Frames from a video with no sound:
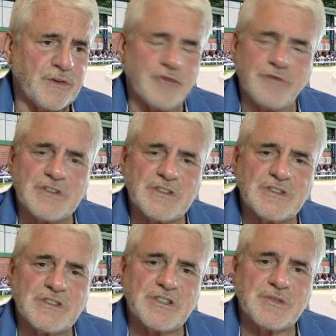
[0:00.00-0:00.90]
addressing
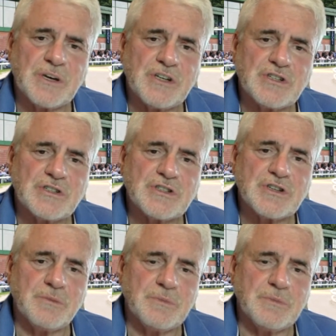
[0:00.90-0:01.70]
the situation soon.